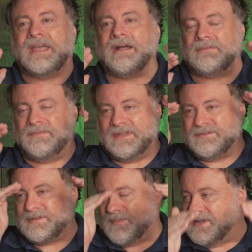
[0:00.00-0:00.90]
doubt that this
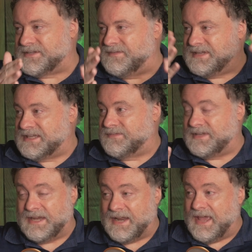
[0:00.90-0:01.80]
was a positive test for
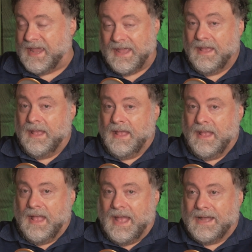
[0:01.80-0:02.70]
DNA.
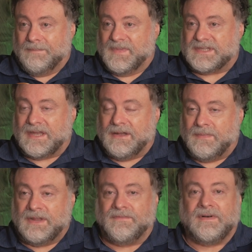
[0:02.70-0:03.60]
Um, so
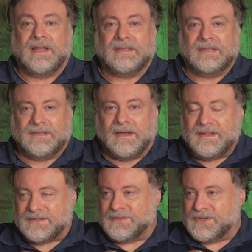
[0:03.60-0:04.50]
when you find it in
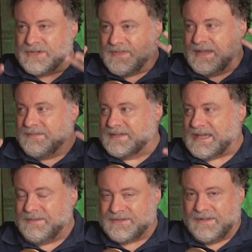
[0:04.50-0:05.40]
dinosaurs, you should think the
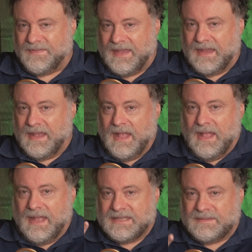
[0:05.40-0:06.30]
same sort of thing.
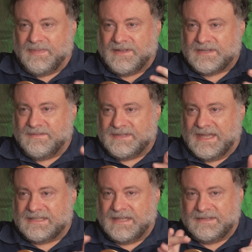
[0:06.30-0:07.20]
It's a positive
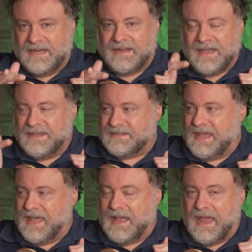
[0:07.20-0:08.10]
test that DNA is
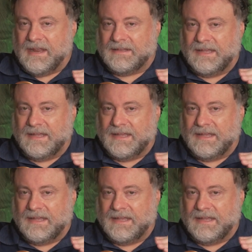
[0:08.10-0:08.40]
there, and at